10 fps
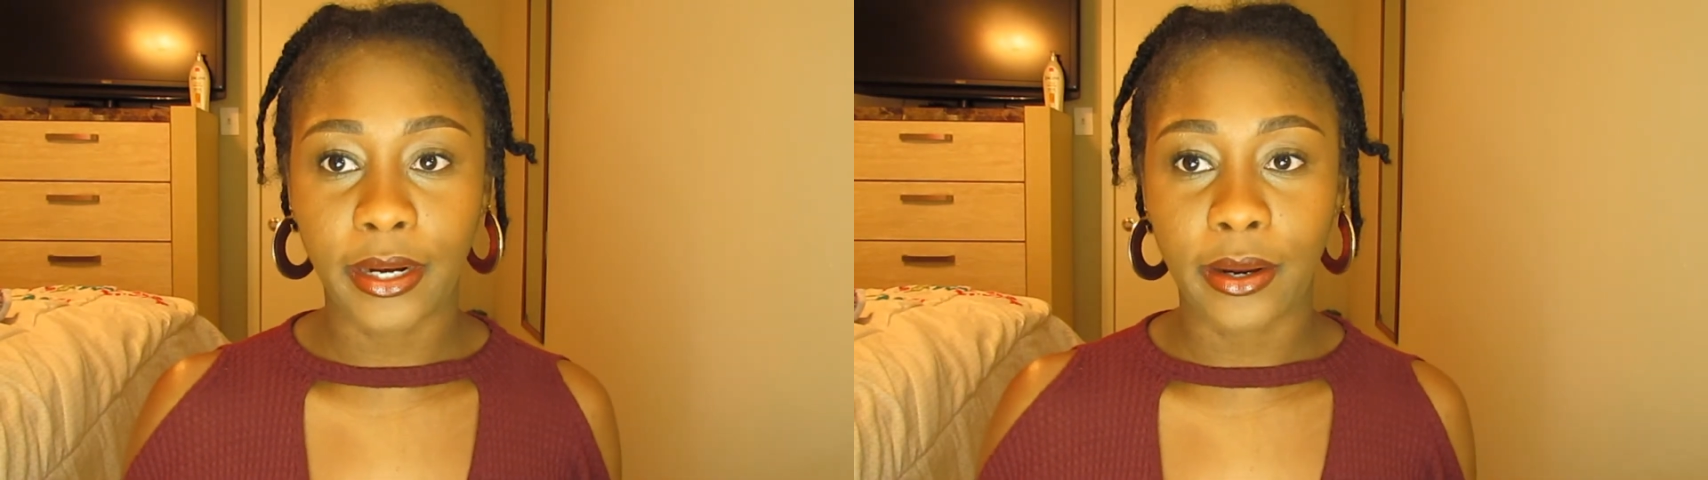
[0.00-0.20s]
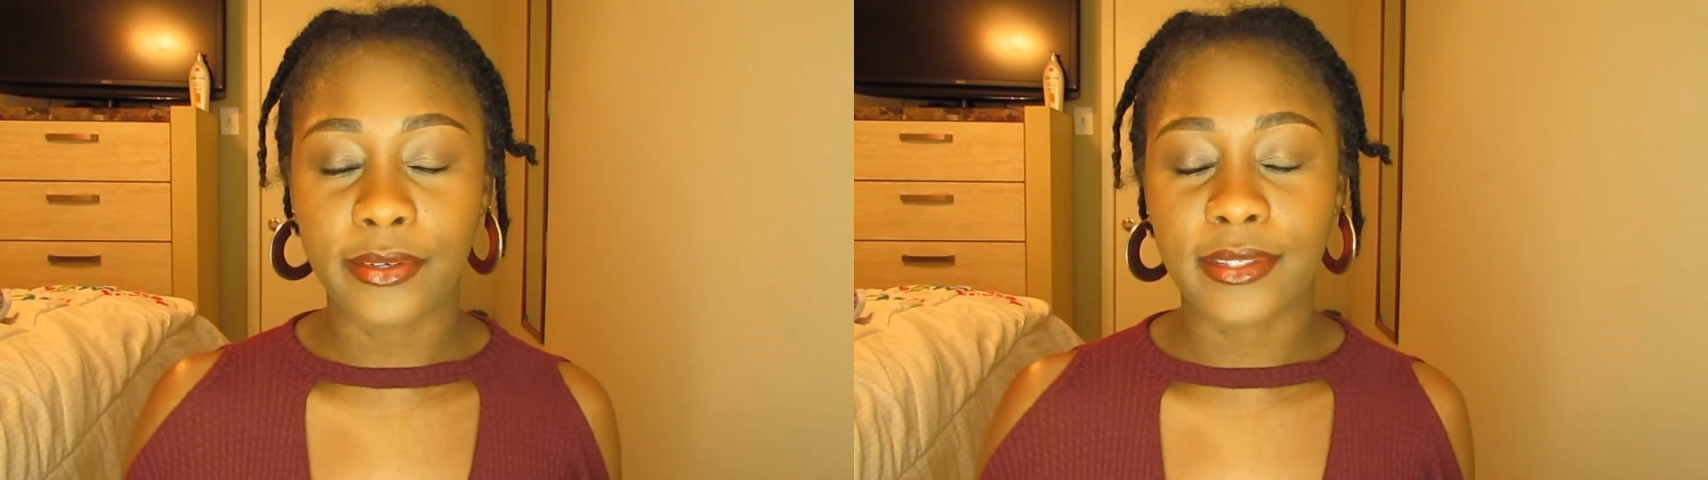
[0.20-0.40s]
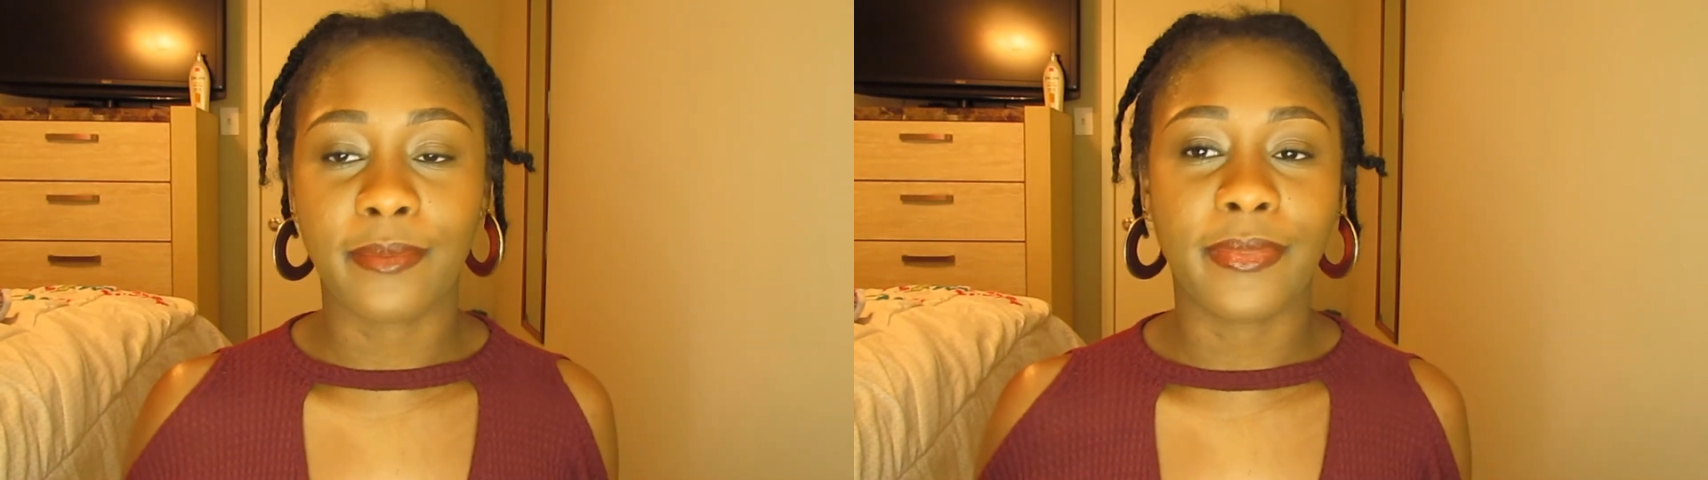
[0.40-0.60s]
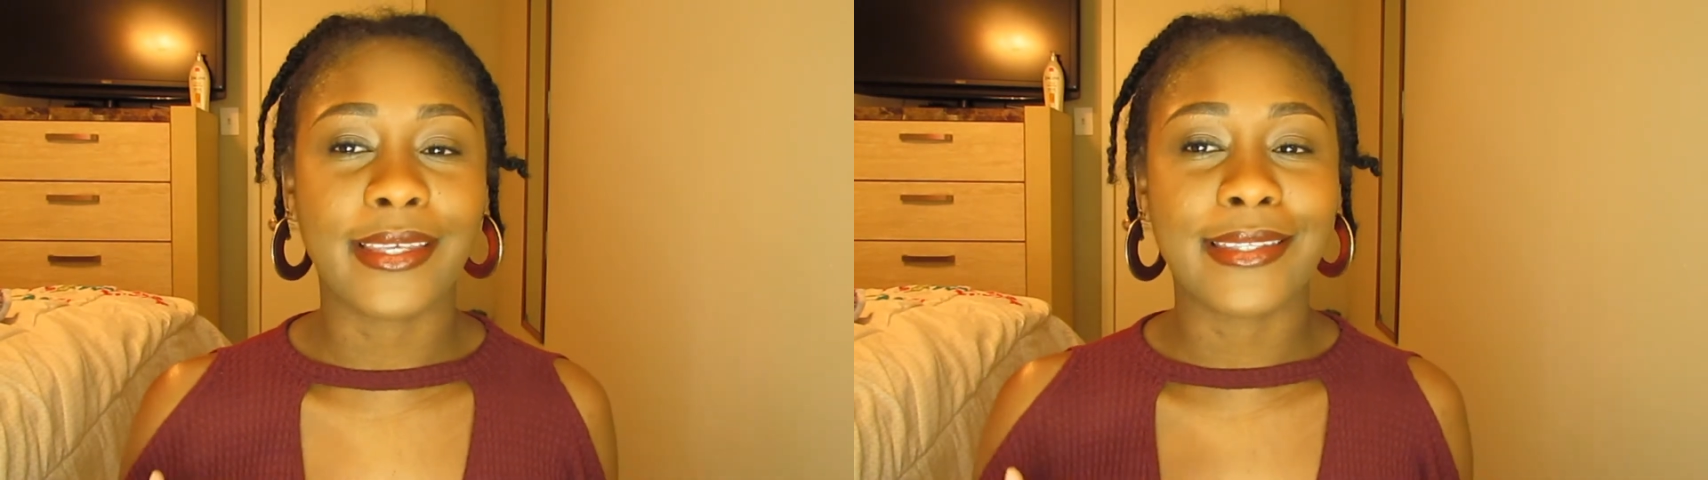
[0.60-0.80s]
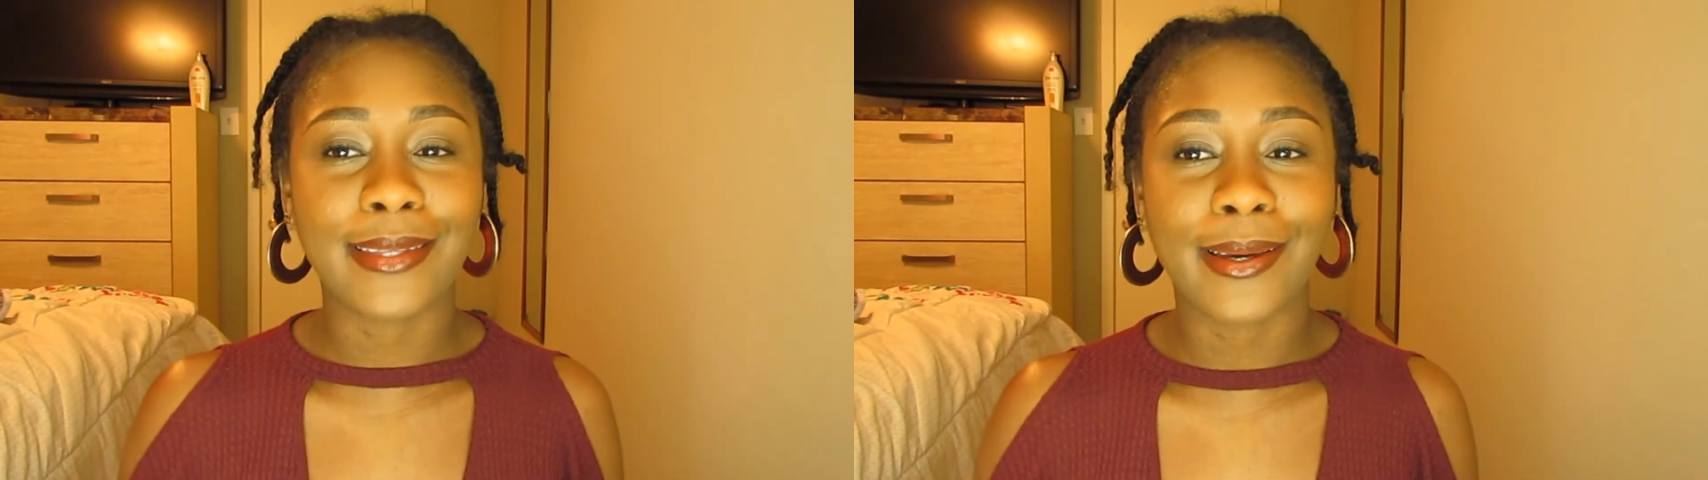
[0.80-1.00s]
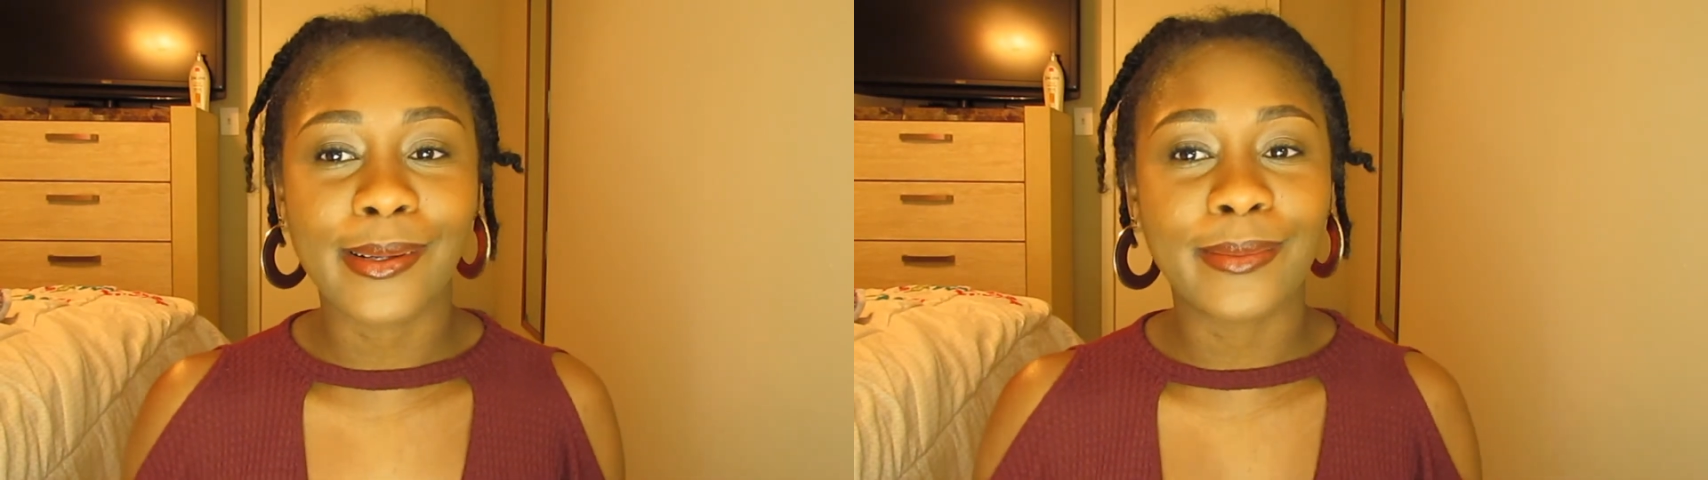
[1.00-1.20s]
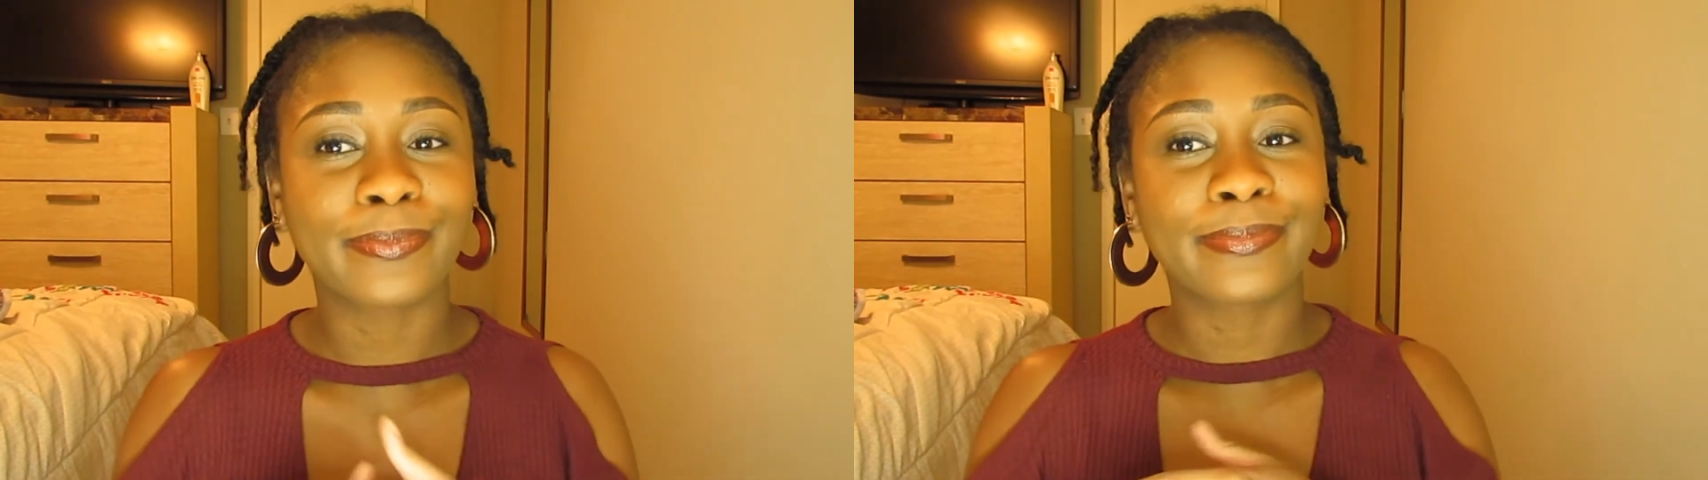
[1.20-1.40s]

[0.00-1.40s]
out or something. So